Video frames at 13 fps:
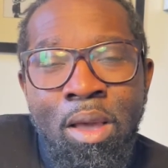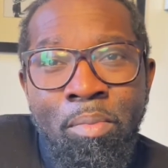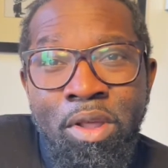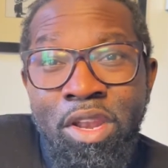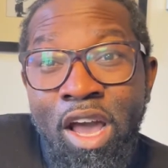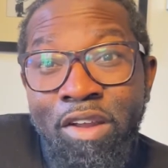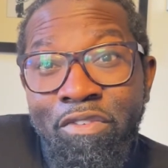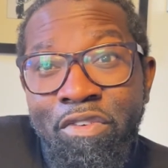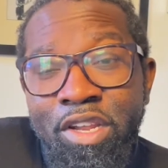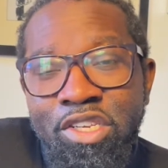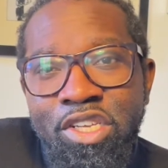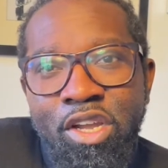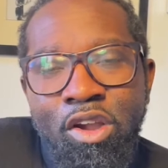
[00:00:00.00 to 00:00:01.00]
but not
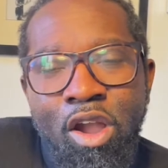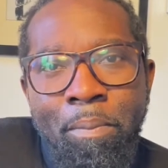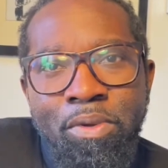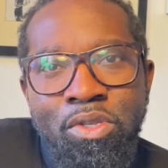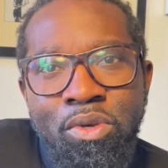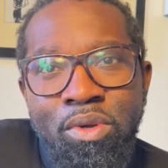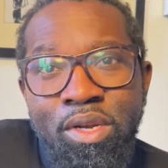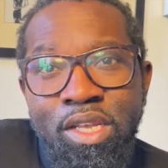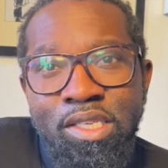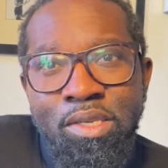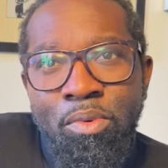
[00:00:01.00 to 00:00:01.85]
finishing our opportunities.